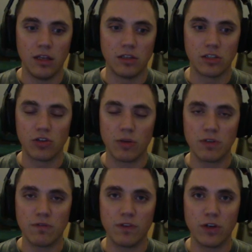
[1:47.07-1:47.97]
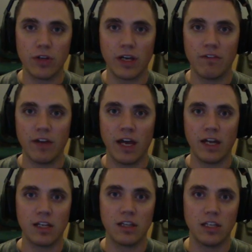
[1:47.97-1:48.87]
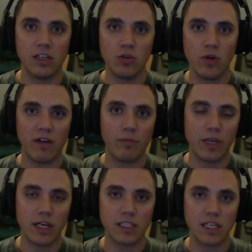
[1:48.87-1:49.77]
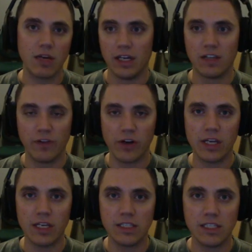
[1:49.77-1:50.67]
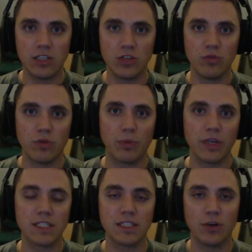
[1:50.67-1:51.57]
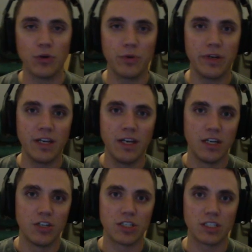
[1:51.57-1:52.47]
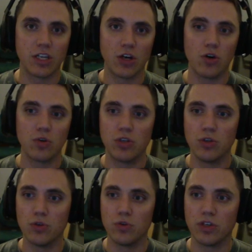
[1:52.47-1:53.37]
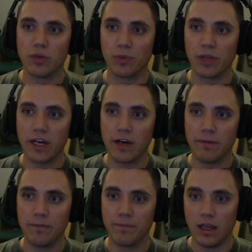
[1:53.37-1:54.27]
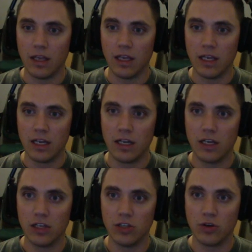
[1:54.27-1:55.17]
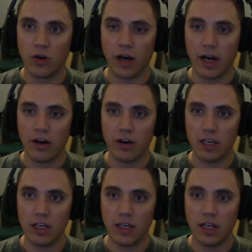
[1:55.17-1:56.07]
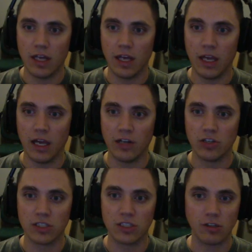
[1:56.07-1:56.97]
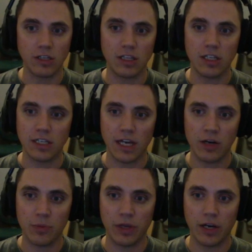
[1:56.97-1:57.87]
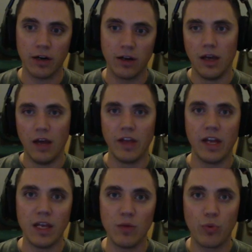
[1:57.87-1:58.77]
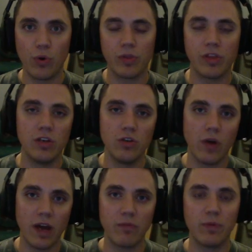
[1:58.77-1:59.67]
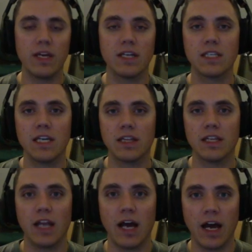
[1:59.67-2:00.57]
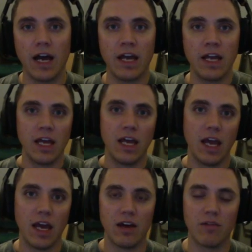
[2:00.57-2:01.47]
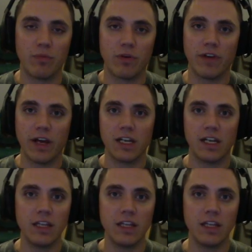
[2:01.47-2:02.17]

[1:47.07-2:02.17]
description field, I've added the new FPS kit. It's very easy to replace the old one. Just go to your player in your hierarchy and just delete the entire player and then import the new FPS kit that I have provided in